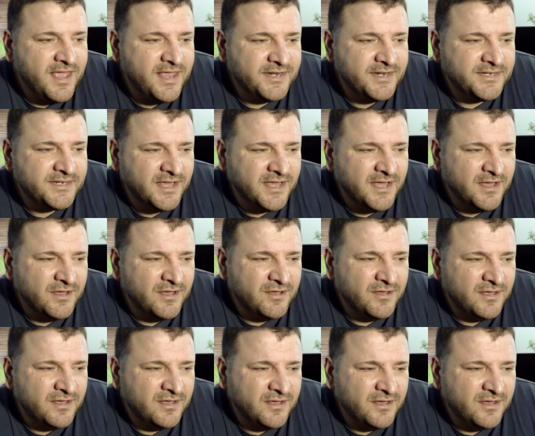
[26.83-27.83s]
And I
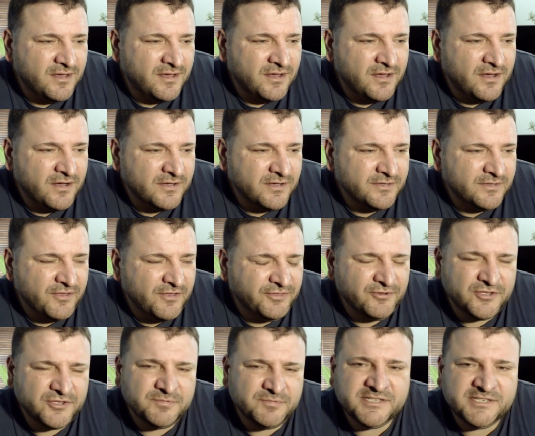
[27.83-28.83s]

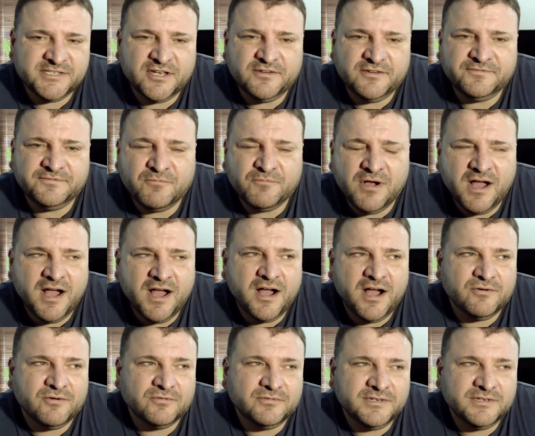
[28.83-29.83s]
thought to myself,
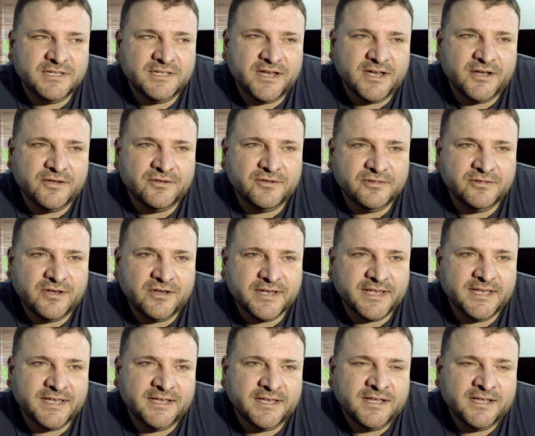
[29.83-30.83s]
wow,
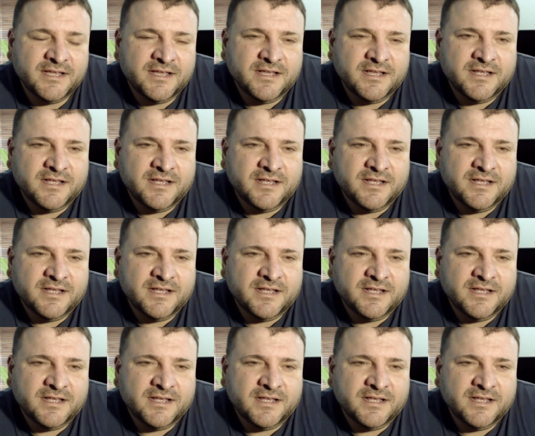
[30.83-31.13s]
like,